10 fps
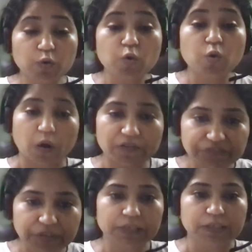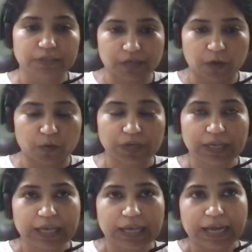to configure cloud.
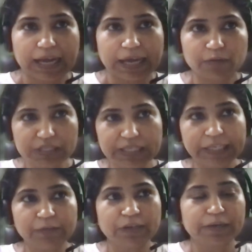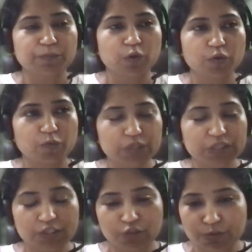I was reading one report
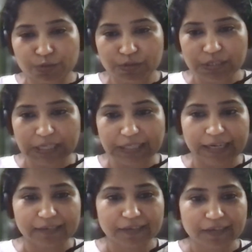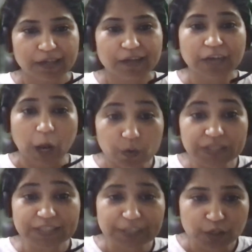which used to say that cloud
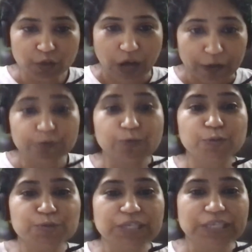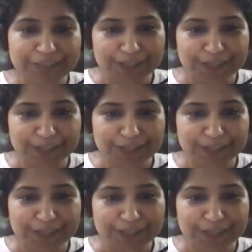is secure. Are you using it